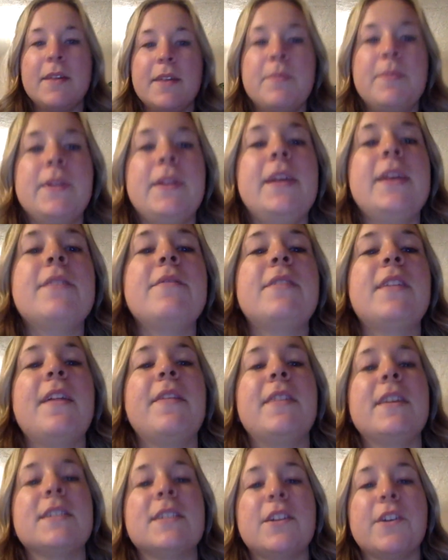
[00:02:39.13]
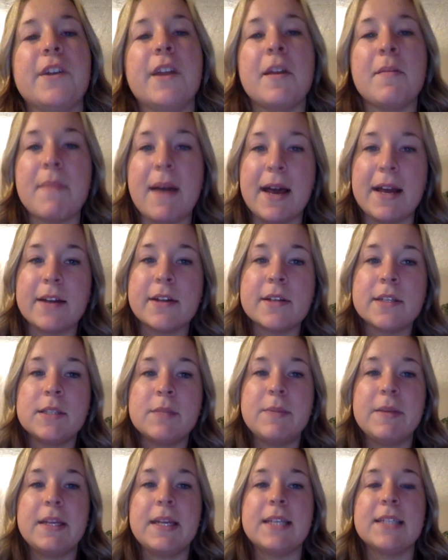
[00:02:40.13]
I believe that this learning matters
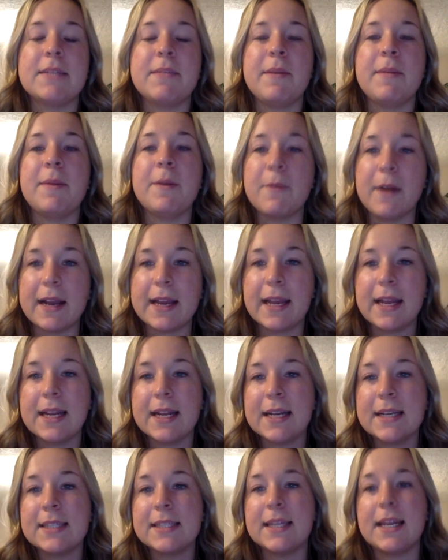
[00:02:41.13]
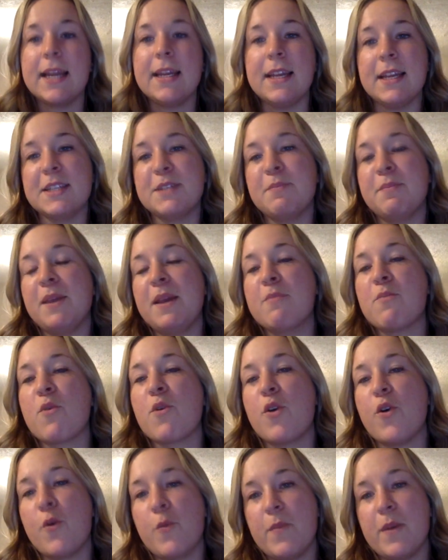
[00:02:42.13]
because it made me recognize that I need to be
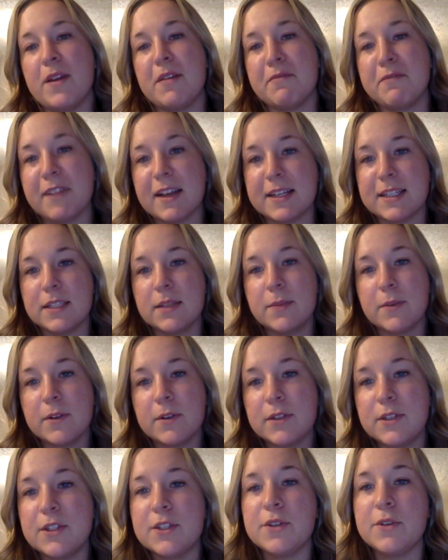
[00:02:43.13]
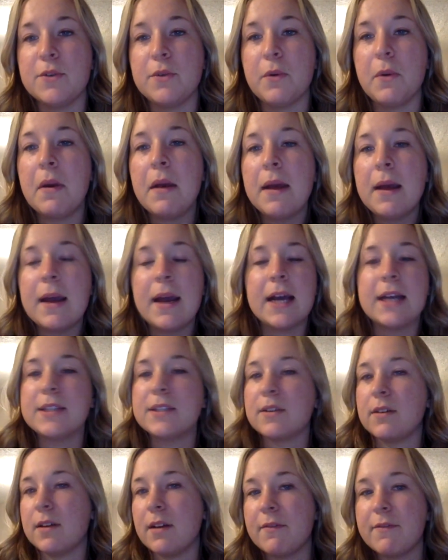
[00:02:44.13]
more open and flexible to a
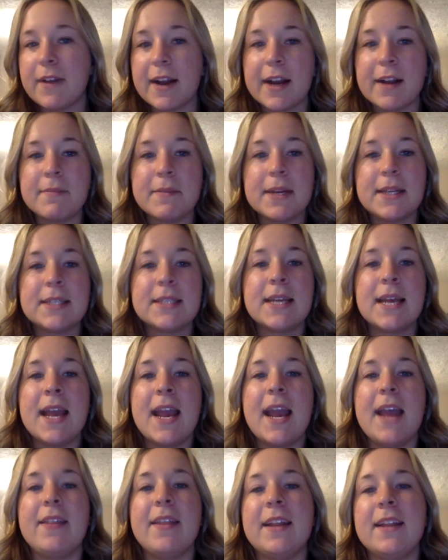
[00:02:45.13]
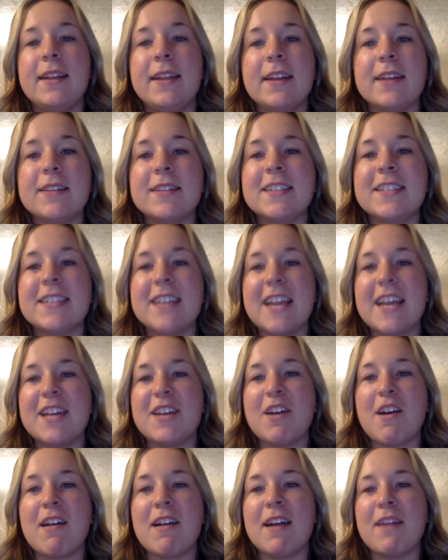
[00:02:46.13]
certain environment and that at the end of the day,
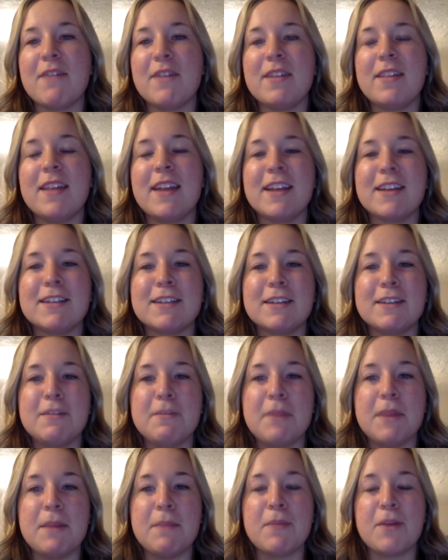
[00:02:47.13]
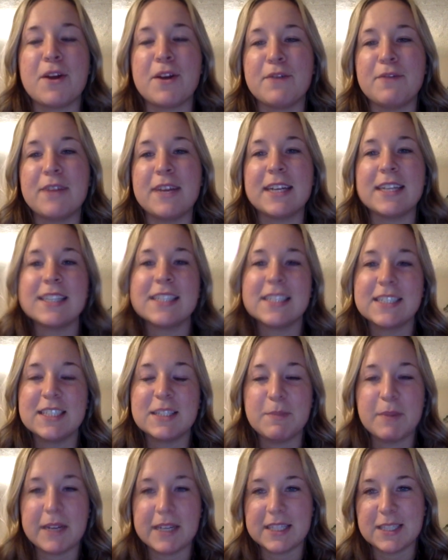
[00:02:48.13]
not everything is going to be perfect,
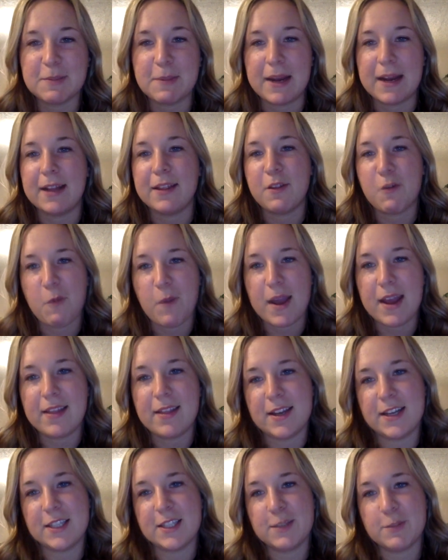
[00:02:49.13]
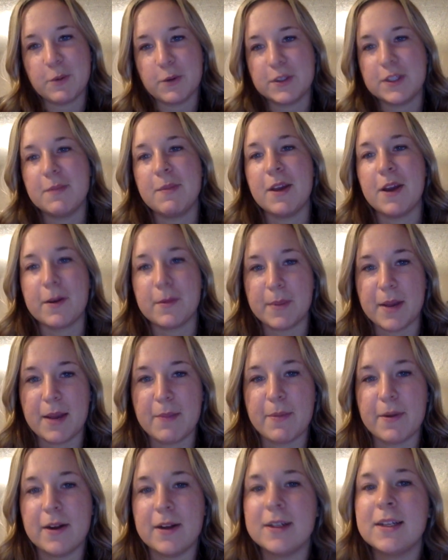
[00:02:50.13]
spick and span the way that it's supposed to be on
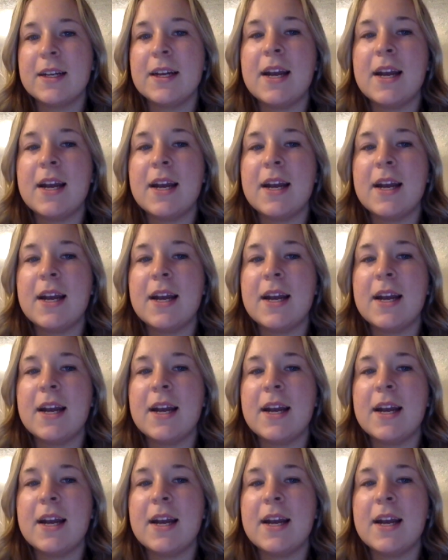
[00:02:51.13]
paper.